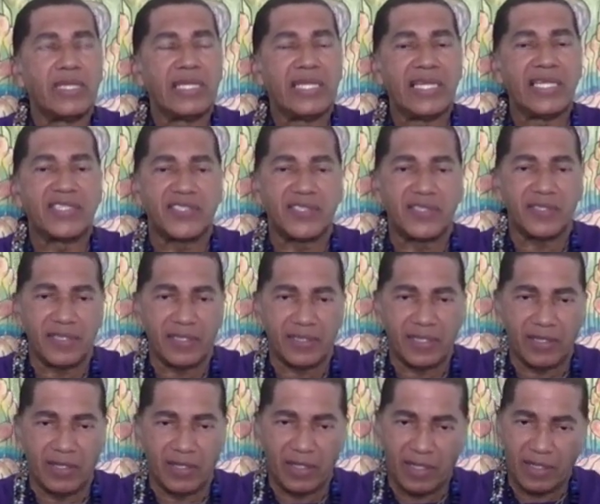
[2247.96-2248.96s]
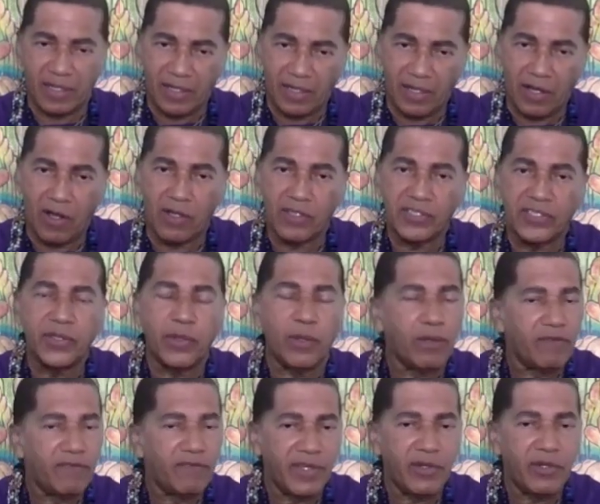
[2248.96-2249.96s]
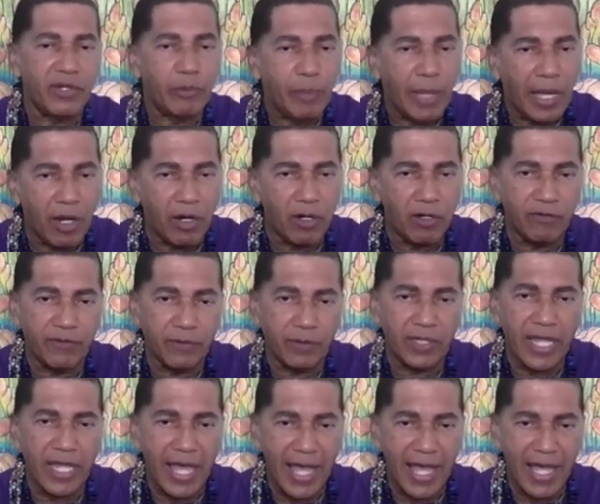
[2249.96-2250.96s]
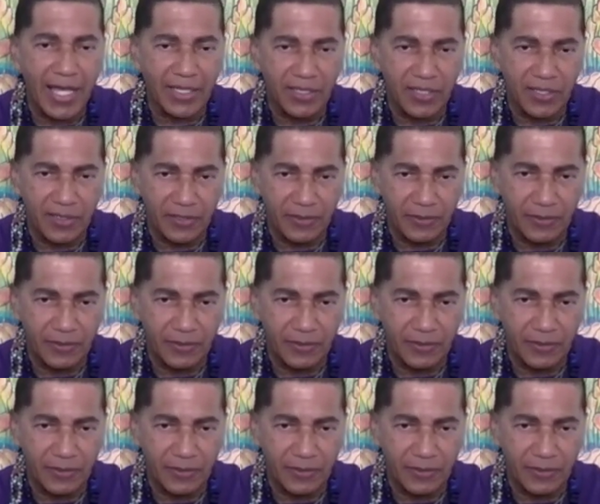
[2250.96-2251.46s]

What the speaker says: it's also a very powerful act.